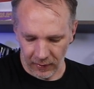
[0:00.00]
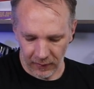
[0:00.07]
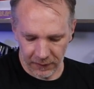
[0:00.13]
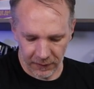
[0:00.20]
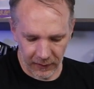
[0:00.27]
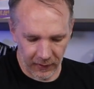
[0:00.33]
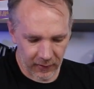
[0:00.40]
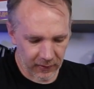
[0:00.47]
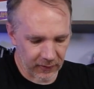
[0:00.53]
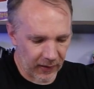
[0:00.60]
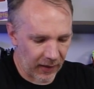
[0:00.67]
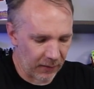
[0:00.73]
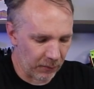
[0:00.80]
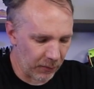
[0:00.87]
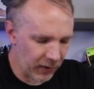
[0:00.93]
think
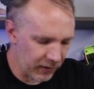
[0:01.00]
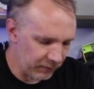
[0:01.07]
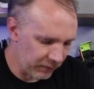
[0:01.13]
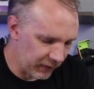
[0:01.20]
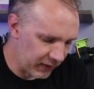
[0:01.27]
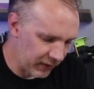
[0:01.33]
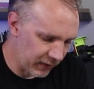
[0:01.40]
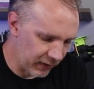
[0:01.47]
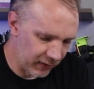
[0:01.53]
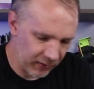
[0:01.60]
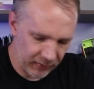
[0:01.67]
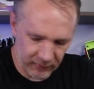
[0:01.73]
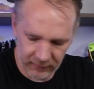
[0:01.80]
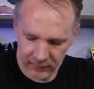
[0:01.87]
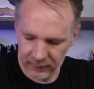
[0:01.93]
that might be
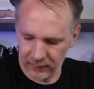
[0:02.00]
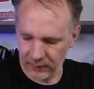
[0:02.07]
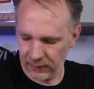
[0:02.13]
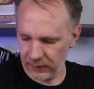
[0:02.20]
it.